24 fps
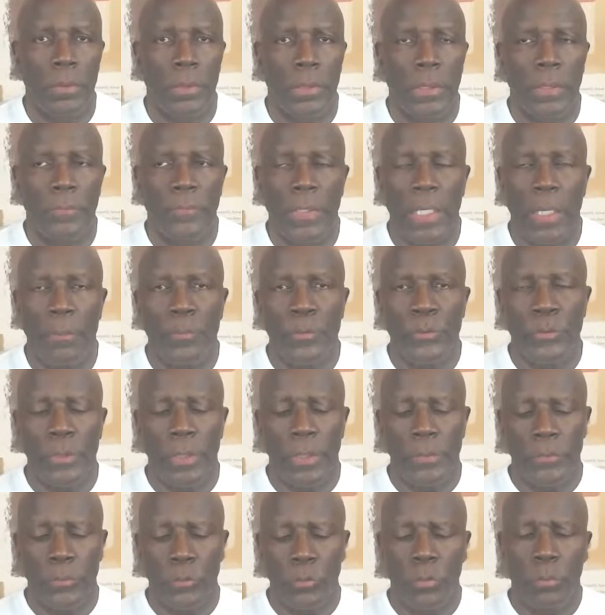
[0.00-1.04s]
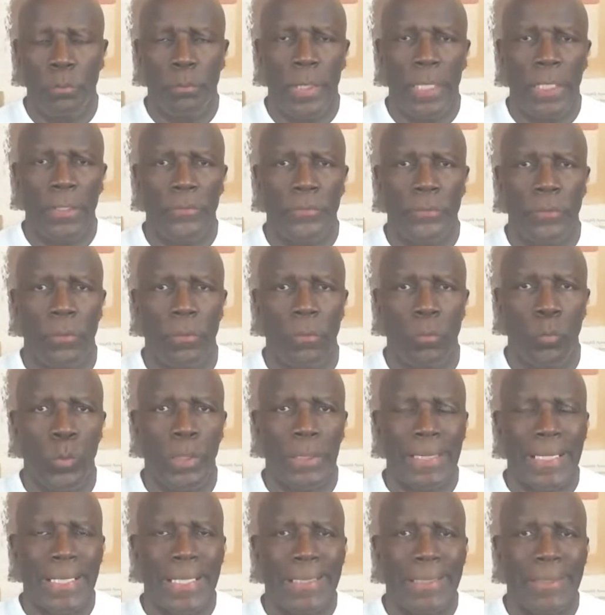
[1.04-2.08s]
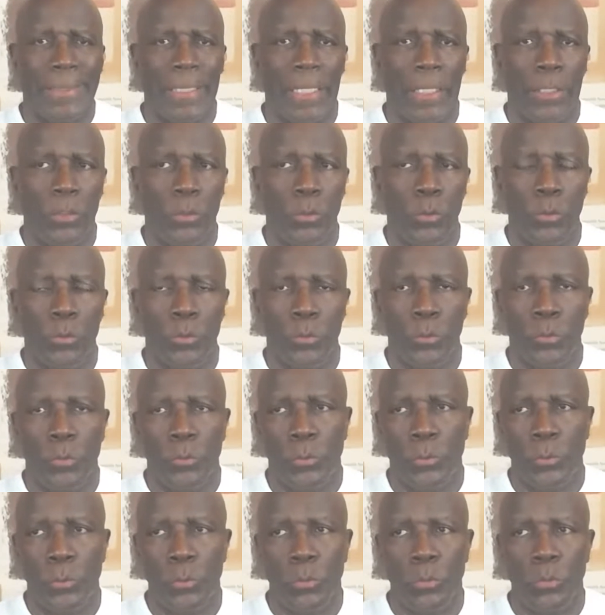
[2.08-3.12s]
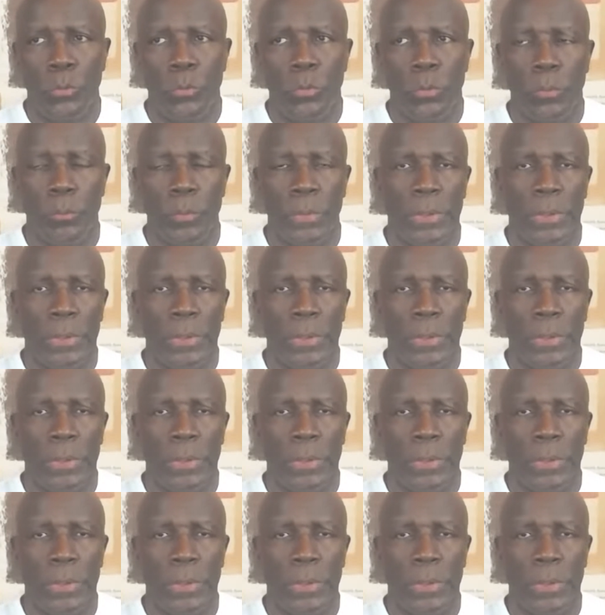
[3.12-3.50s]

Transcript: If I'm judging you based on what I think you should do